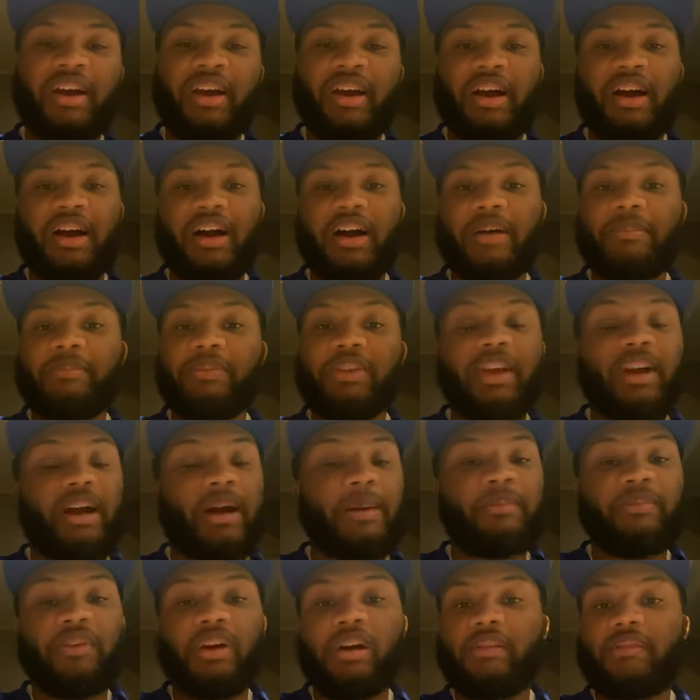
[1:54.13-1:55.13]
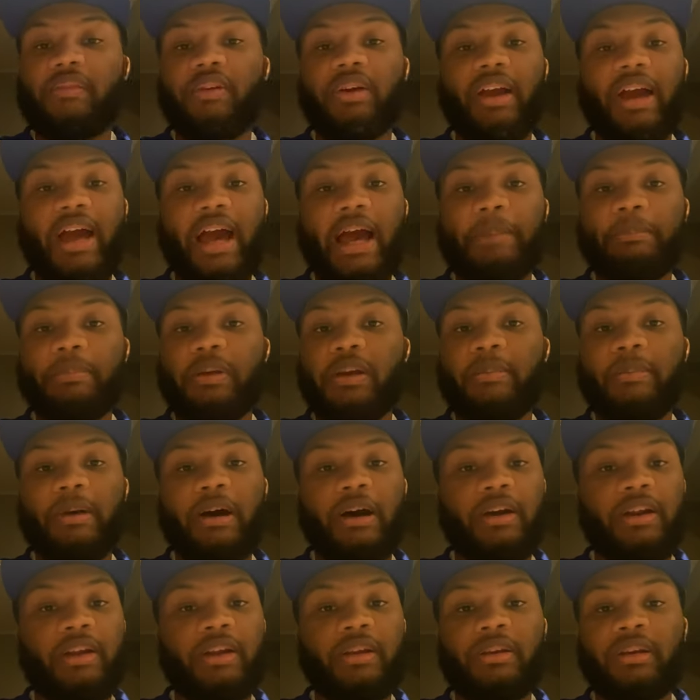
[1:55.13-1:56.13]
I'm very, very happy
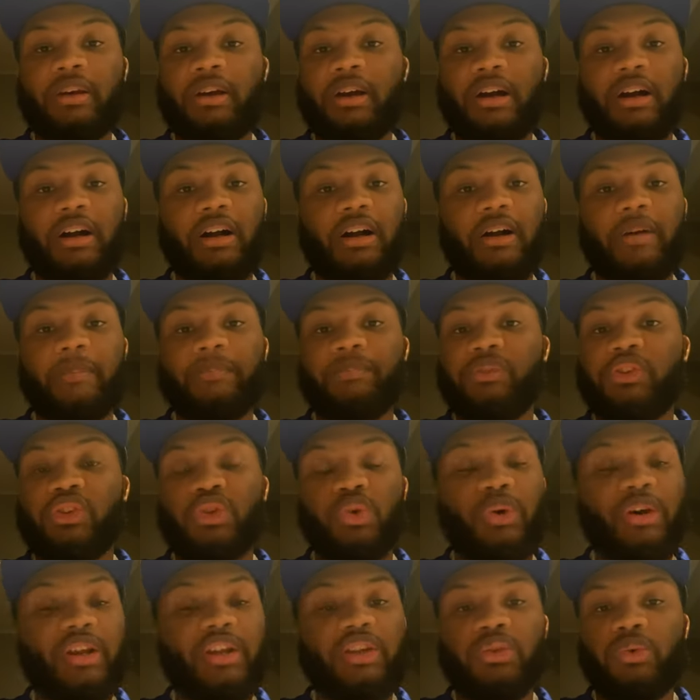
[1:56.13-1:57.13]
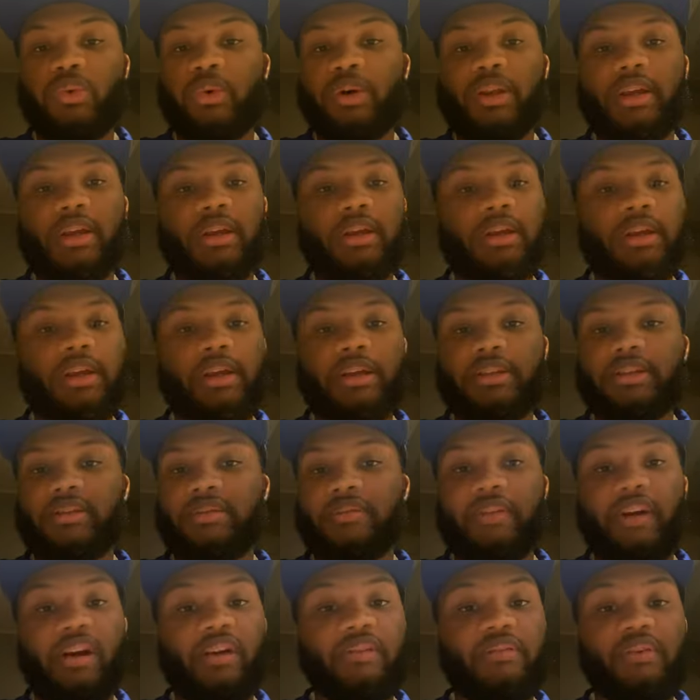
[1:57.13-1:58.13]
about it. 2020 is
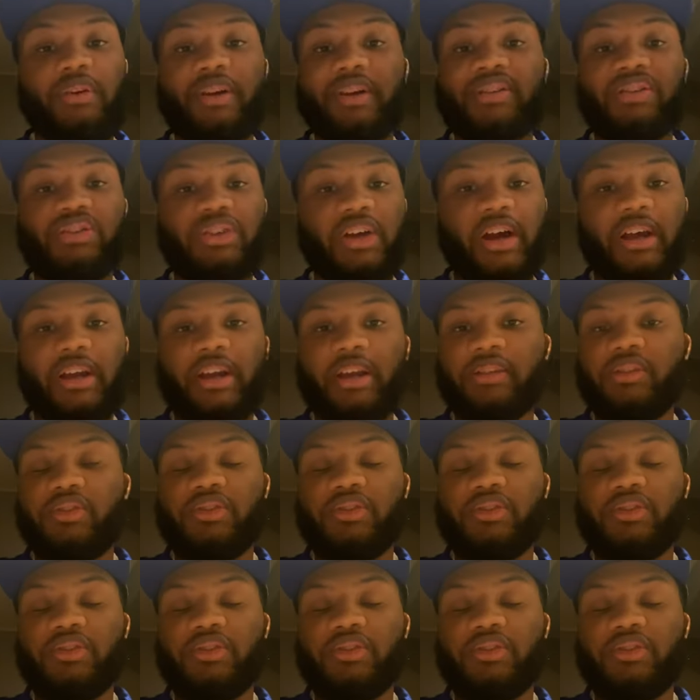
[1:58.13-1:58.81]
very, very exciting.